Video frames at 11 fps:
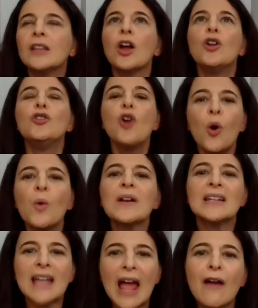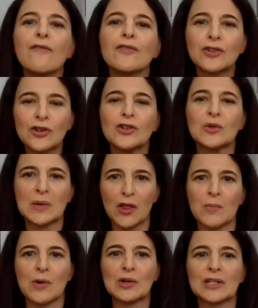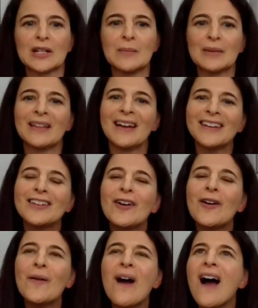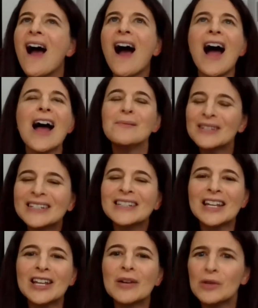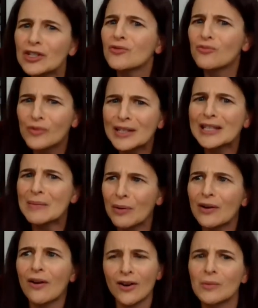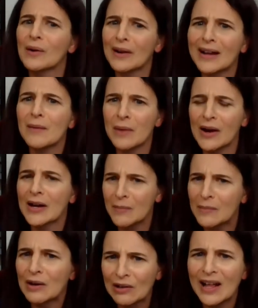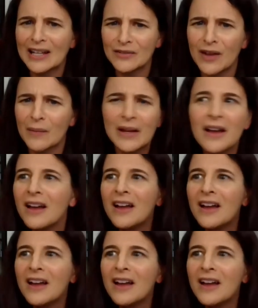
Like, no one has ever turned to another person and been like, "I'm just thinking we should really put hardworking American middle class family."